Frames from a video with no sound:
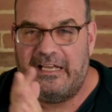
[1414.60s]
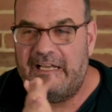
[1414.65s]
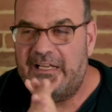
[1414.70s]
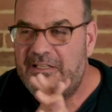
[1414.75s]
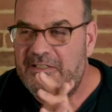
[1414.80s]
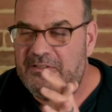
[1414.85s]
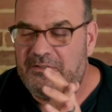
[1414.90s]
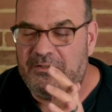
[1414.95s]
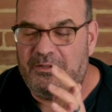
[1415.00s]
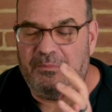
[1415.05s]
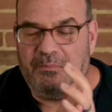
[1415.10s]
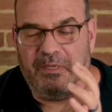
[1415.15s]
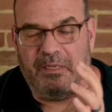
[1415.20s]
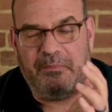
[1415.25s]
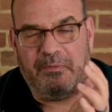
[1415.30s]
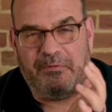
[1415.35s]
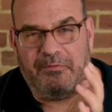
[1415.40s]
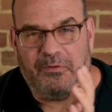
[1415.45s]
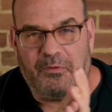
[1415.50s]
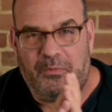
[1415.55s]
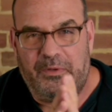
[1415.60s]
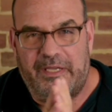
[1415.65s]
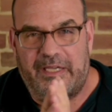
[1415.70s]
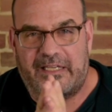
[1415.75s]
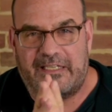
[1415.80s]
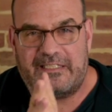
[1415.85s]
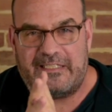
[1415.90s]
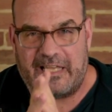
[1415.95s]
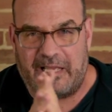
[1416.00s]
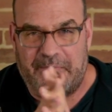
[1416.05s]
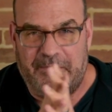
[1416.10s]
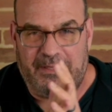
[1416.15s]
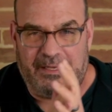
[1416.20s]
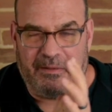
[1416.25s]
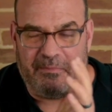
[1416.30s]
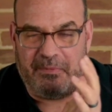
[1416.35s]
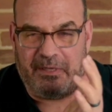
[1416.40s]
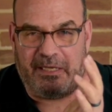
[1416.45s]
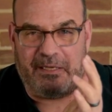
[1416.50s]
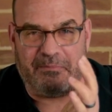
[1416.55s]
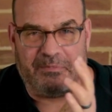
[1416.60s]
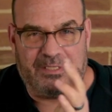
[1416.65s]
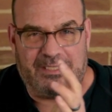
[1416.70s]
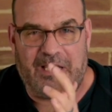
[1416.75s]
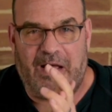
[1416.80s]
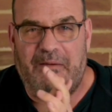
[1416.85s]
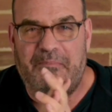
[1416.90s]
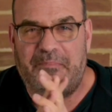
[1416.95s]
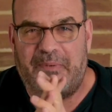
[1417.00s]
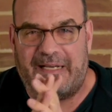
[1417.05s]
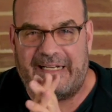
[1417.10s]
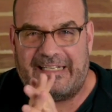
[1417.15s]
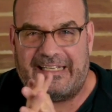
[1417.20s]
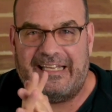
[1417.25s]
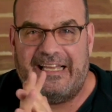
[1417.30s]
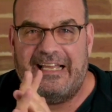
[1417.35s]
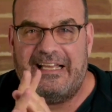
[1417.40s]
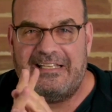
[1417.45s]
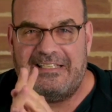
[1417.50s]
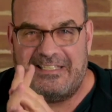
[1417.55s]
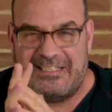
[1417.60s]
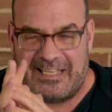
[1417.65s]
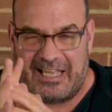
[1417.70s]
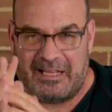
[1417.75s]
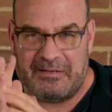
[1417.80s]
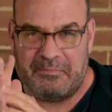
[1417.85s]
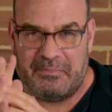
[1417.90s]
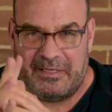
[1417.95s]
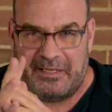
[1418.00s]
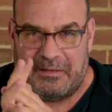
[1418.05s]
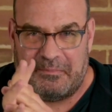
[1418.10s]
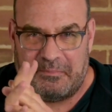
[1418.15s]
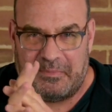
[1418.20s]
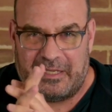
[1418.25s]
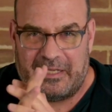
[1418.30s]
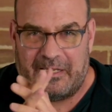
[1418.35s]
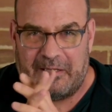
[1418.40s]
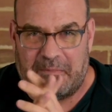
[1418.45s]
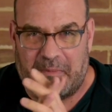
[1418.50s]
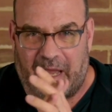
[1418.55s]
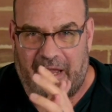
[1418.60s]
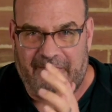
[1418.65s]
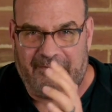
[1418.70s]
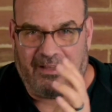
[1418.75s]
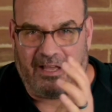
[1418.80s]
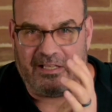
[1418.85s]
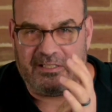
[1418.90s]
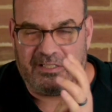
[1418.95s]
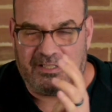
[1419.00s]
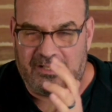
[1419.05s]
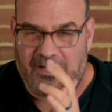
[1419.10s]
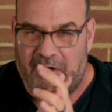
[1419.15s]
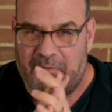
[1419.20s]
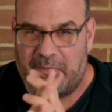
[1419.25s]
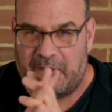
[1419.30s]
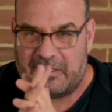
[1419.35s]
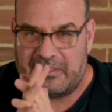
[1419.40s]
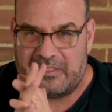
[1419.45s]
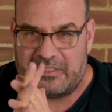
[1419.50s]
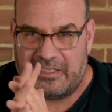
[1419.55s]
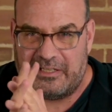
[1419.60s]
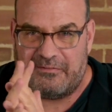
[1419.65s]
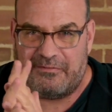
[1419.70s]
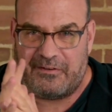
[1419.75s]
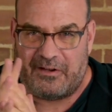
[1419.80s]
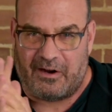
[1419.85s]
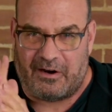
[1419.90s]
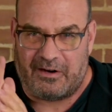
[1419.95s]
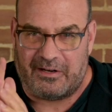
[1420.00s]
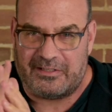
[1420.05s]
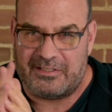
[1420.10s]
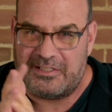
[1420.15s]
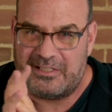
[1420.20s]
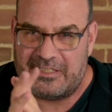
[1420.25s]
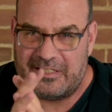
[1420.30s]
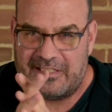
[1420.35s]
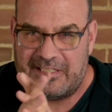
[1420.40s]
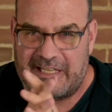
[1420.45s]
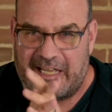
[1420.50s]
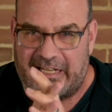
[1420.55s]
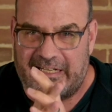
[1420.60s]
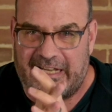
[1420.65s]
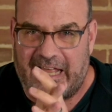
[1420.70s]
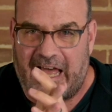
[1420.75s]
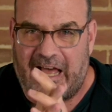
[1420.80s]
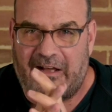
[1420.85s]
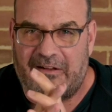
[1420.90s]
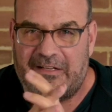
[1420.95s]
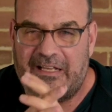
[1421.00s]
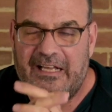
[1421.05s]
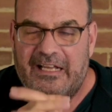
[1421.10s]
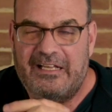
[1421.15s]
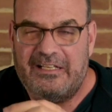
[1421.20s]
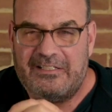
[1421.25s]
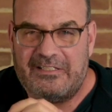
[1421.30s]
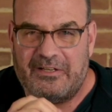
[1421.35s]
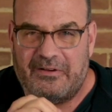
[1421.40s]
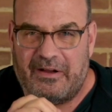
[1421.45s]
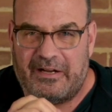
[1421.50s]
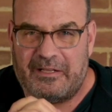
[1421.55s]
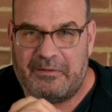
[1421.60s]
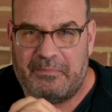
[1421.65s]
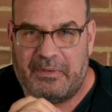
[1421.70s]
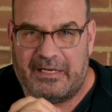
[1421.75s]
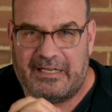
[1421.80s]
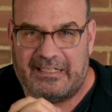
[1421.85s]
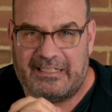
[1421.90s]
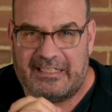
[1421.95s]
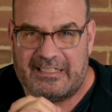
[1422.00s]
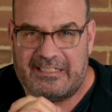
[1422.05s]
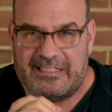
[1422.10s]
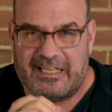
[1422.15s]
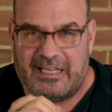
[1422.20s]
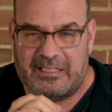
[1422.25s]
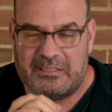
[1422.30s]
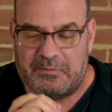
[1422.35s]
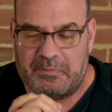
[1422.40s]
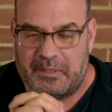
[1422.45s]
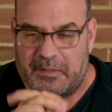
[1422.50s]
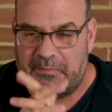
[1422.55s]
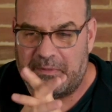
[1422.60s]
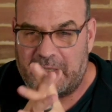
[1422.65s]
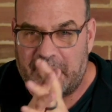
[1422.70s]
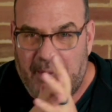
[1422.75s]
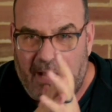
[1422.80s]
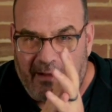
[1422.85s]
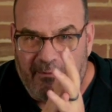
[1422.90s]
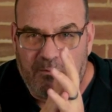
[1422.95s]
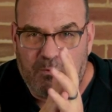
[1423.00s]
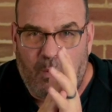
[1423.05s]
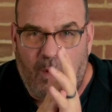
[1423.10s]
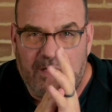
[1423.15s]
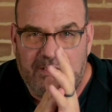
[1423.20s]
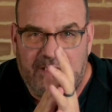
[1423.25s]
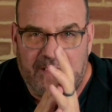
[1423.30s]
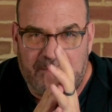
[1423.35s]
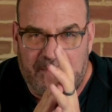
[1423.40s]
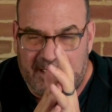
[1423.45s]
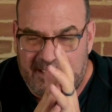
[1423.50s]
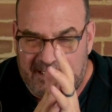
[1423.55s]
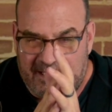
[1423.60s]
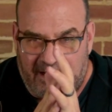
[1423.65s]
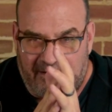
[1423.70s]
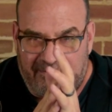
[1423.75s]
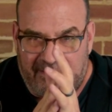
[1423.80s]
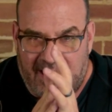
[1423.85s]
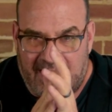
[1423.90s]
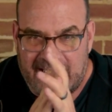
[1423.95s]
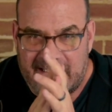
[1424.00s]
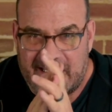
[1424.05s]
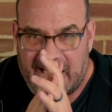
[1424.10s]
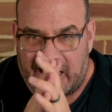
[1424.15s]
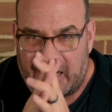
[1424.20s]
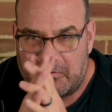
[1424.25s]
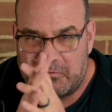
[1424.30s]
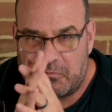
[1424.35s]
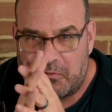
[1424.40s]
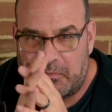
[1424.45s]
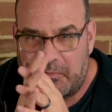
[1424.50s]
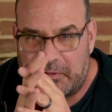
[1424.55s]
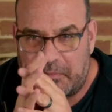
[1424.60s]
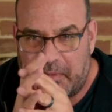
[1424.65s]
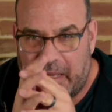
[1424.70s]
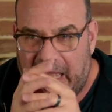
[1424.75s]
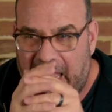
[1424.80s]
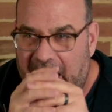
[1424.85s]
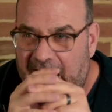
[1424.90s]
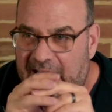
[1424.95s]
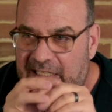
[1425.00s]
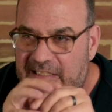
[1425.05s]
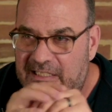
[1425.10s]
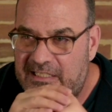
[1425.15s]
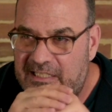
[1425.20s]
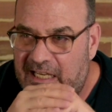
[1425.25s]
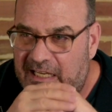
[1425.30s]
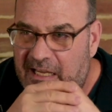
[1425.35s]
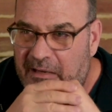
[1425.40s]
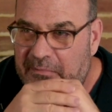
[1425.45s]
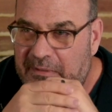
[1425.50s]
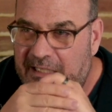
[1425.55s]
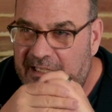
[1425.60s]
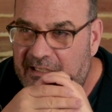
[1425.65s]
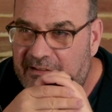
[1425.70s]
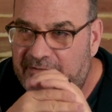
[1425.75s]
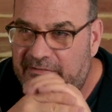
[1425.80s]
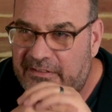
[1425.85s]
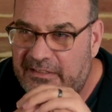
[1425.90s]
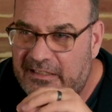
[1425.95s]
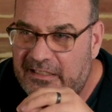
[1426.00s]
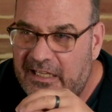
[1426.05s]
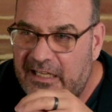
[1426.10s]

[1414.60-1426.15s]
Do the meme of the week. Send me a meme. Somebody send me a meme. I've got Starbucks gift cards to send out to anybody that sends me a meme. I was watching myself last night. I was rubbing my hands. It's like I'm evil.